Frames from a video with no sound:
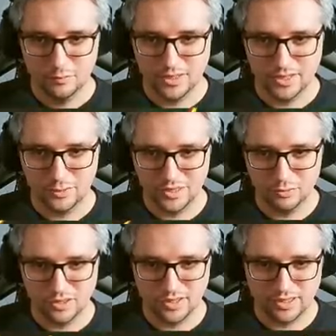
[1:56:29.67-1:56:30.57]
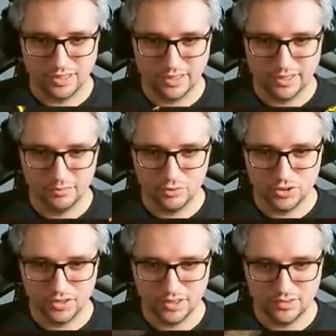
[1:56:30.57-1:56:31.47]
By the way, while I am
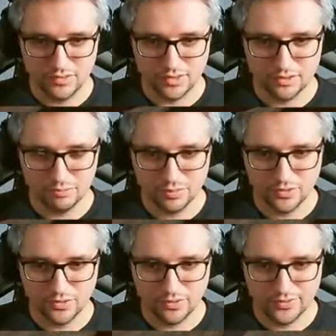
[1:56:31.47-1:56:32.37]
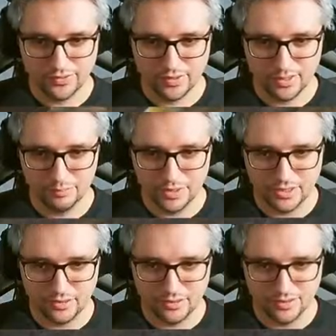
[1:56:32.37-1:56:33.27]
on easier puzzles, let
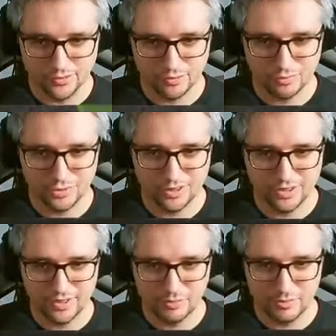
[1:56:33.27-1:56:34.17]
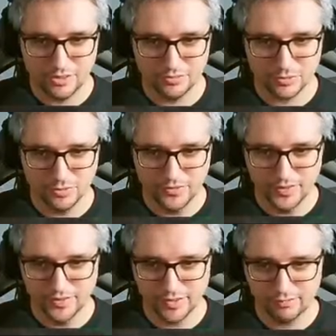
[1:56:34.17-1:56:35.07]
me uh, spoil a little bit of
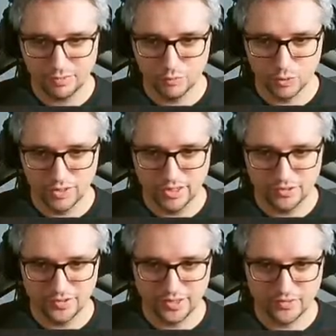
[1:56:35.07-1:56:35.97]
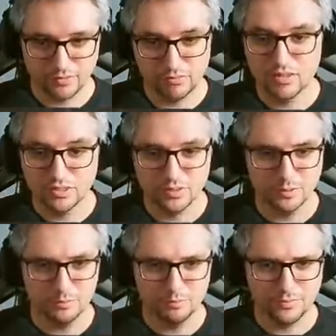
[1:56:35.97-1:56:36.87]
content I've been working on that's still
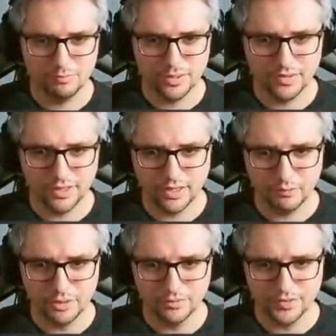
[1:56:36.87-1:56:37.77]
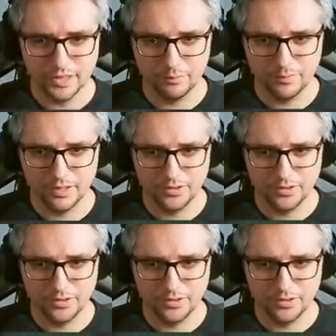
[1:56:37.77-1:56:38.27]
gonna be taking a bit of time.